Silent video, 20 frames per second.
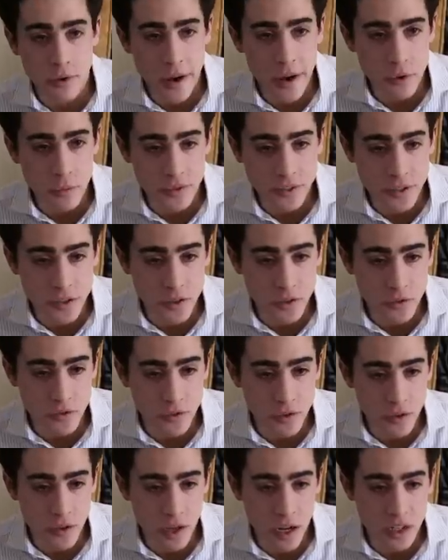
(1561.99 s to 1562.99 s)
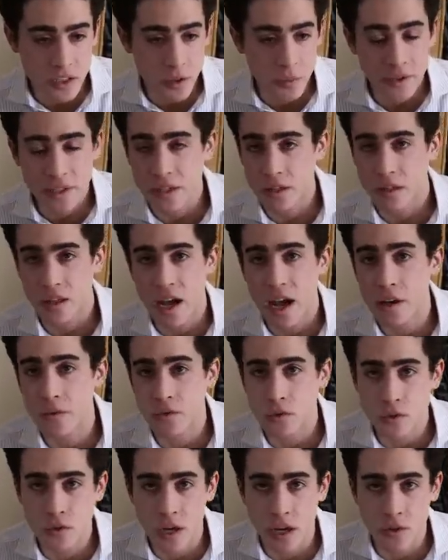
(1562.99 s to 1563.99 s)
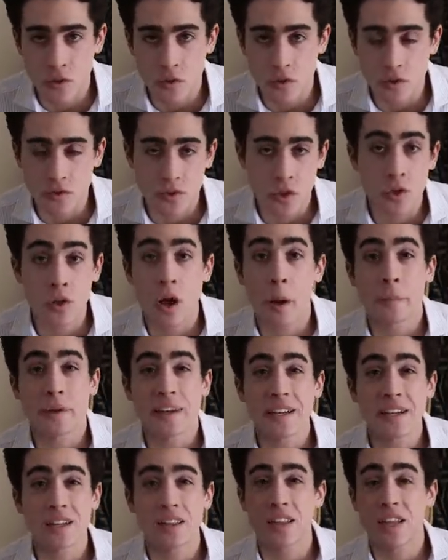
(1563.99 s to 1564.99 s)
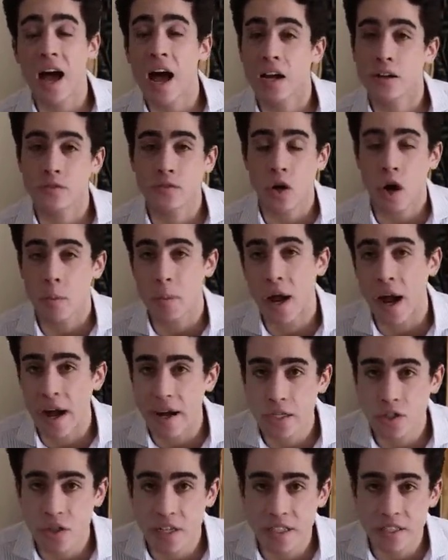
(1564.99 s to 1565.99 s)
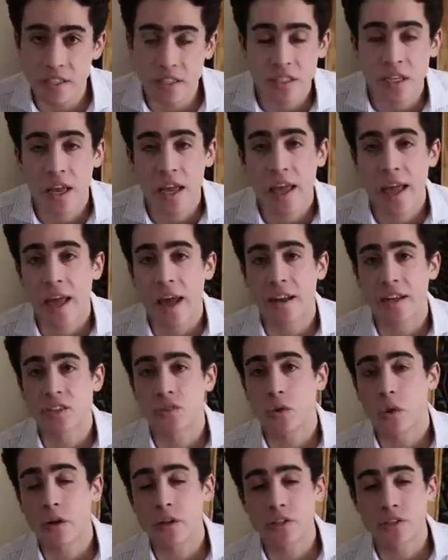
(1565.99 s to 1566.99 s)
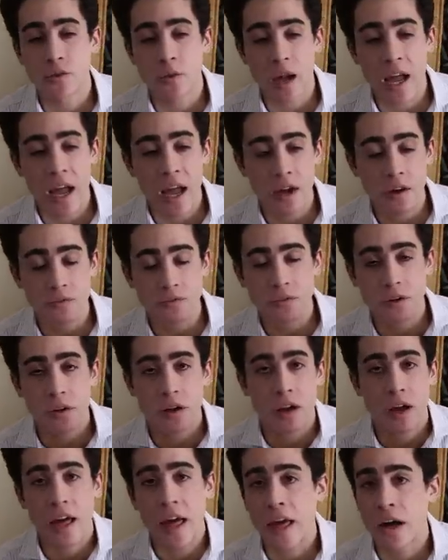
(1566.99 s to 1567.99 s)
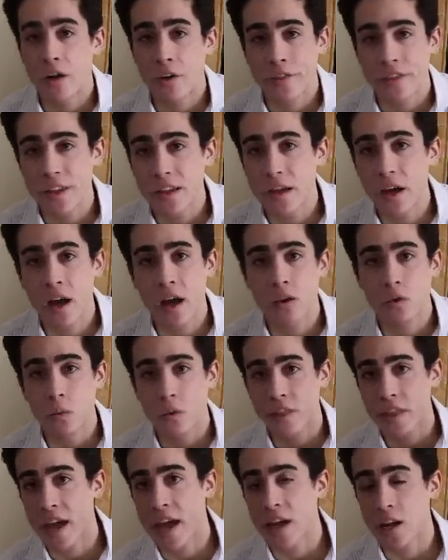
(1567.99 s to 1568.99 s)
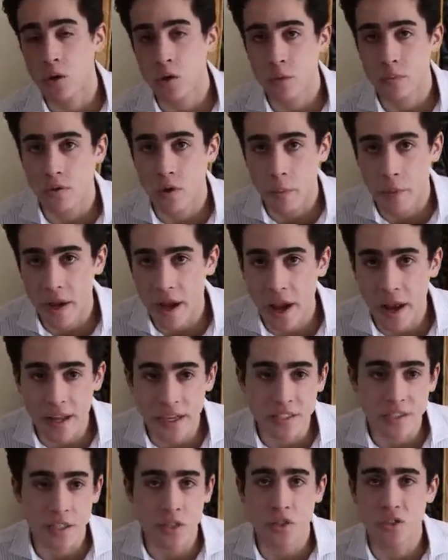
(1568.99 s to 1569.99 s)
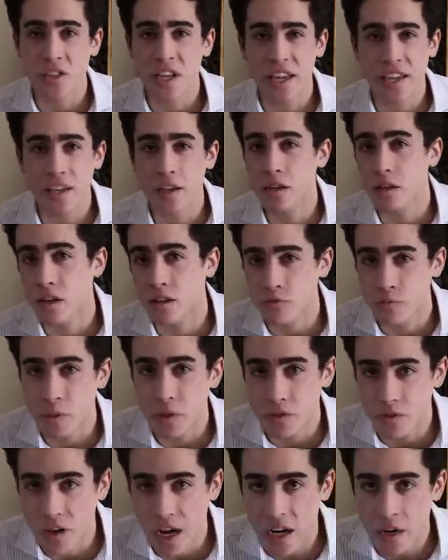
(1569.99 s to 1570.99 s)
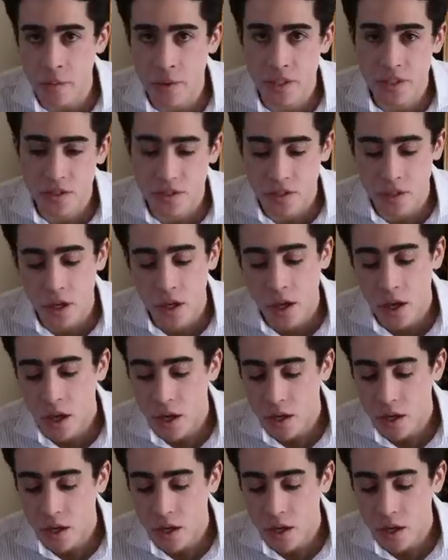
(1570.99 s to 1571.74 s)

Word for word: bread with stew for lunch. I'm eating a lot of udon noodles for dinner. I'm eating a lot of carbohydrates. And as long as you have a healthy gut with adequate probiotics and you're taking enough B vitamins,